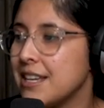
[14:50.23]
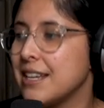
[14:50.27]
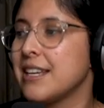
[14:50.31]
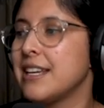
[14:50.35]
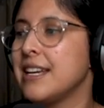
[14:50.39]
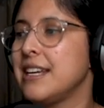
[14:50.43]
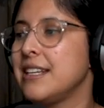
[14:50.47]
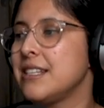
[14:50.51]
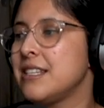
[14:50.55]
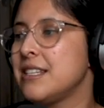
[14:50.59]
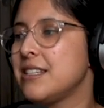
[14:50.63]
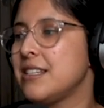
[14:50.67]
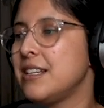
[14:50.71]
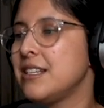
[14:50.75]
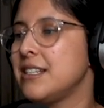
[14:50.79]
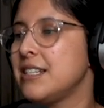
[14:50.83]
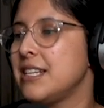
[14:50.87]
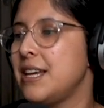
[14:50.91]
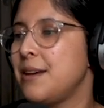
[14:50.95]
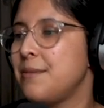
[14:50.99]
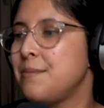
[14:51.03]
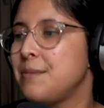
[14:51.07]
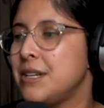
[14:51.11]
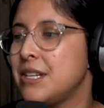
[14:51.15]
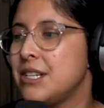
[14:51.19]
against sun
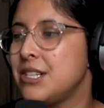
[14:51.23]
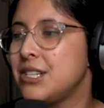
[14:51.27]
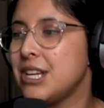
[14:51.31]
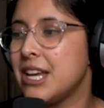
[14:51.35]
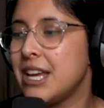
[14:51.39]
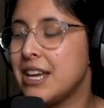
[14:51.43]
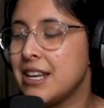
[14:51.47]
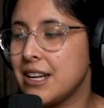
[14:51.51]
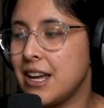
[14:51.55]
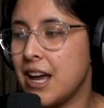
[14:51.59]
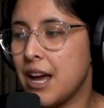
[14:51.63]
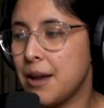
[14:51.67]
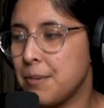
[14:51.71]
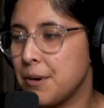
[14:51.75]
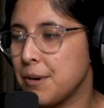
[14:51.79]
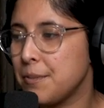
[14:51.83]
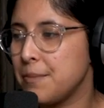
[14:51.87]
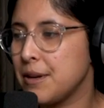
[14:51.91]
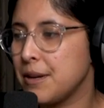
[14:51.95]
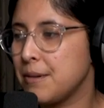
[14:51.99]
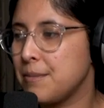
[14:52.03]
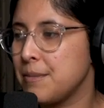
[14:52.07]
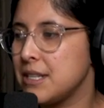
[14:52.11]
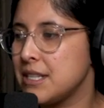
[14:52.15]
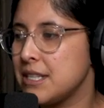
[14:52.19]
damage and
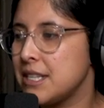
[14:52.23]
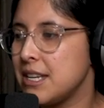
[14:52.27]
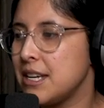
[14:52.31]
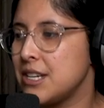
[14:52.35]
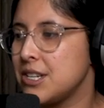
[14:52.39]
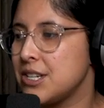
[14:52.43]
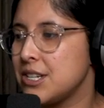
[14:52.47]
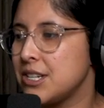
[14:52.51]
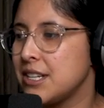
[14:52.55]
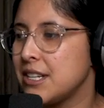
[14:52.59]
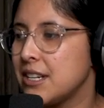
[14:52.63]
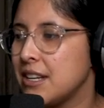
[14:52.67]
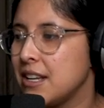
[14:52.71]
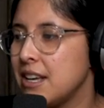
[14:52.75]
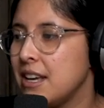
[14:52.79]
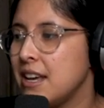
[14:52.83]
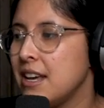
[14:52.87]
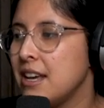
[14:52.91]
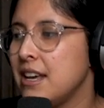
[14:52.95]
hyperpigmentation.